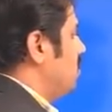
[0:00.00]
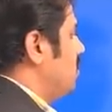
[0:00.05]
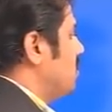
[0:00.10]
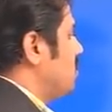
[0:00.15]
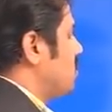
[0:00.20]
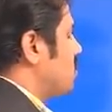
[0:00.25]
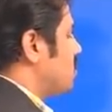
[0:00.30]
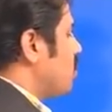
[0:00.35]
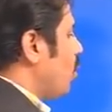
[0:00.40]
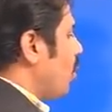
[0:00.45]

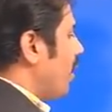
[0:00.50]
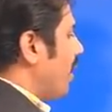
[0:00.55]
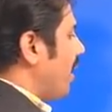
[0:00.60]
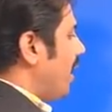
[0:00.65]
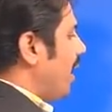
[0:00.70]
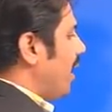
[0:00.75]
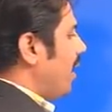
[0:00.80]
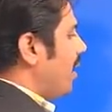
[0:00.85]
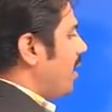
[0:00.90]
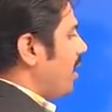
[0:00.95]
here
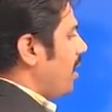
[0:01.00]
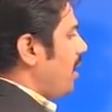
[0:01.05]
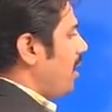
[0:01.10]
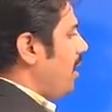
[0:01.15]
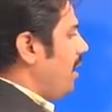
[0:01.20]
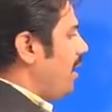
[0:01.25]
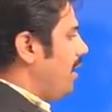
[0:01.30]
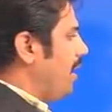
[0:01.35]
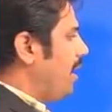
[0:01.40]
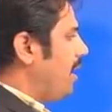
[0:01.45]

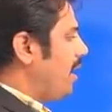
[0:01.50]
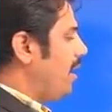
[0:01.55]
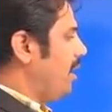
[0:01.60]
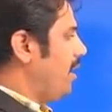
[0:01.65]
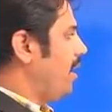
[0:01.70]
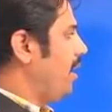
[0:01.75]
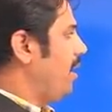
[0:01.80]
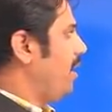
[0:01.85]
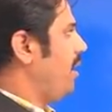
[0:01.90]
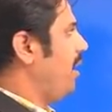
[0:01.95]

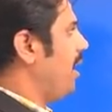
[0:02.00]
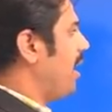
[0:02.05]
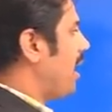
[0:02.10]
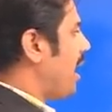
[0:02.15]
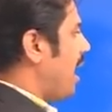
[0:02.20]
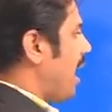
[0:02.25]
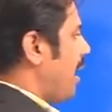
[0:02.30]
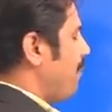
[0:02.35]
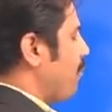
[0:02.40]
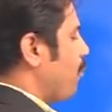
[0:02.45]
I am
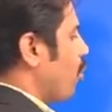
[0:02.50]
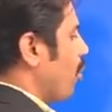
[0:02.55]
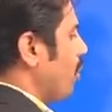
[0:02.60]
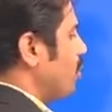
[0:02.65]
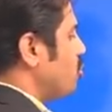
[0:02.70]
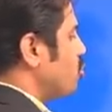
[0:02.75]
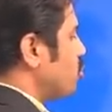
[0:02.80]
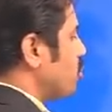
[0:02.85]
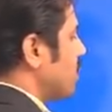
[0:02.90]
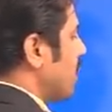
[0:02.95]
going to
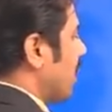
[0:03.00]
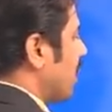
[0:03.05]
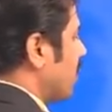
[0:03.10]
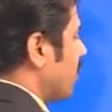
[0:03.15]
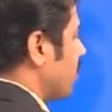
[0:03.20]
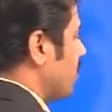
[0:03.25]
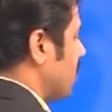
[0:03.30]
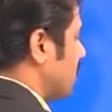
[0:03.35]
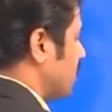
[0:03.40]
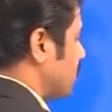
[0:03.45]
take a
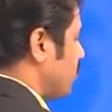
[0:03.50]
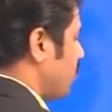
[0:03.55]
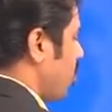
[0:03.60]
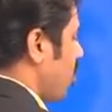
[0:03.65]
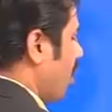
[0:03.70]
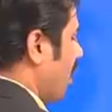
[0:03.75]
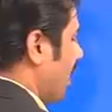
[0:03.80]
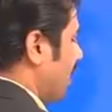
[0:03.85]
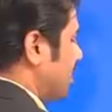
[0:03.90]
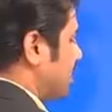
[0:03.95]
small
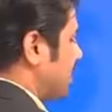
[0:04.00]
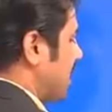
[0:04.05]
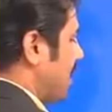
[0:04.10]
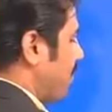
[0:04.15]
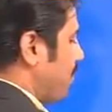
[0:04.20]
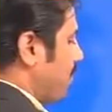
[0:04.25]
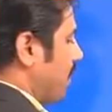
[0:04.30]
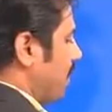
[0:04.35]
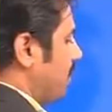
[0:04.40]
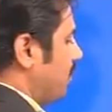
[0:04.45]
example.
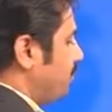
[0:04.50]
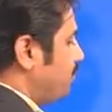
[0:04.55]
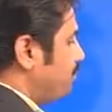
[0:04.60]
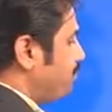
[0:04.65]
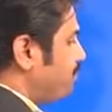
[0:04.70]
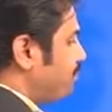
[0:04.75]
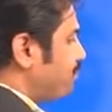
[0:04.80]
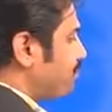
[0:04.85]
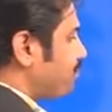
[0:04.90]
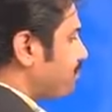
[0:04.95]

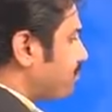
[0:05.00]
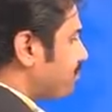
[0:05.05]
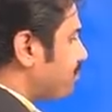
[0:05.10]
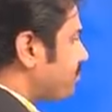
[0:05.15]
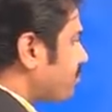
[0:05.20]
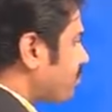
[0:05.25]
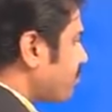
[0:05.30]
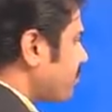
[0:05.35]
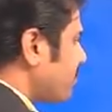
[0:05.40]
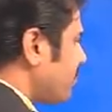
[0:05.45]

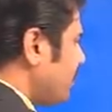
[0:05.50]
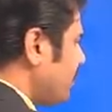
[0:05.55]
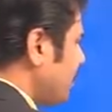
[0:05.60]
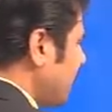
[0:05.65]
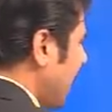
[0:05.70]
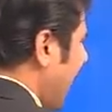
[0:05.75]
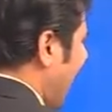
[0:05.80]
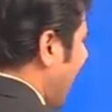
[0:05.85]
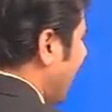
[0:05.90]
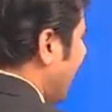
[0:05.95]
N
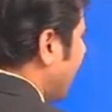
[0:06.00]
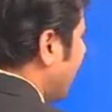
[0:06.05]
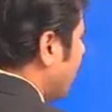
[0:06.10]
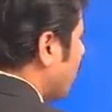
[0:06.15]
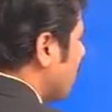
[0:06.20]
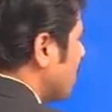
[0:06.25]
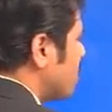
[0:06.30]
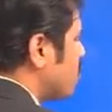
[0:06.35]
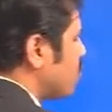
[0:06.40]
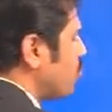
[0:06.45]
equals to
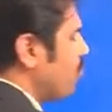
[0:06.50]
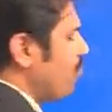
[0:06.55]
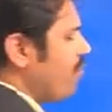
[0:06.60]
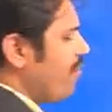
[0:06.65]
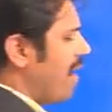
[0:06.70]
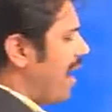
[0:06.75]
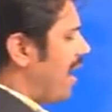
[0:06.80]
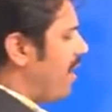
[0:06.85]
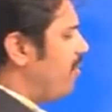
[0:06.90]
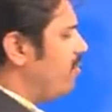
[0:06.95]
5.